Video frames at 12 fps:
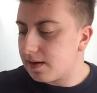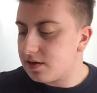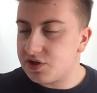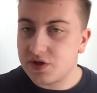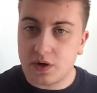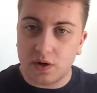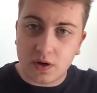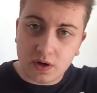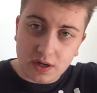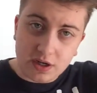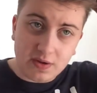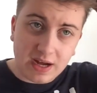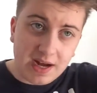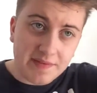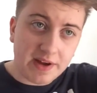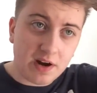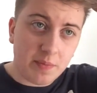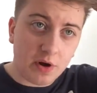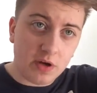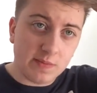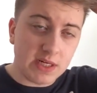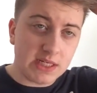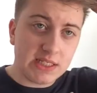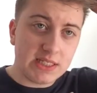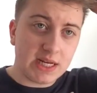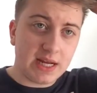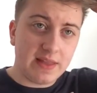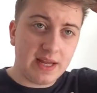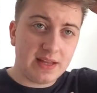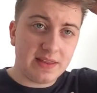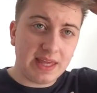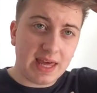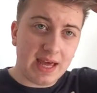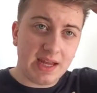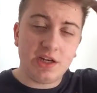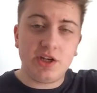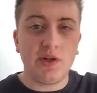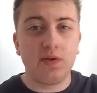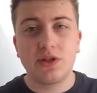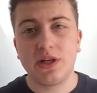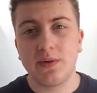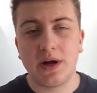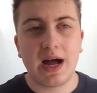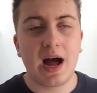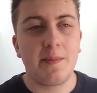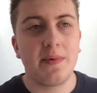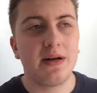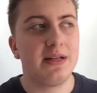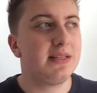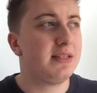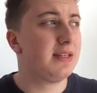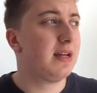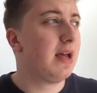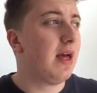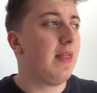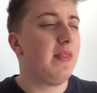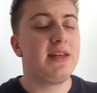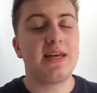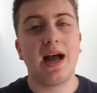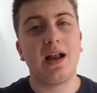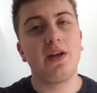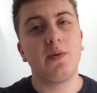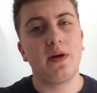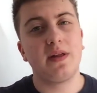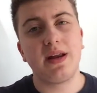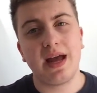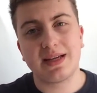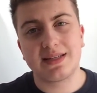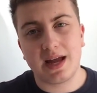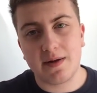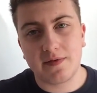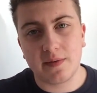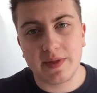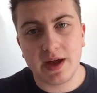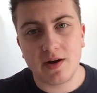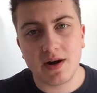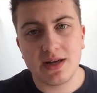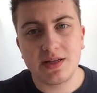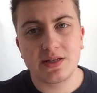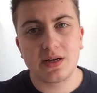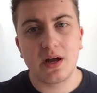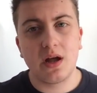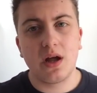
So you have that appointment, and then at the end, usually what happens, they tell you what the next step from there is.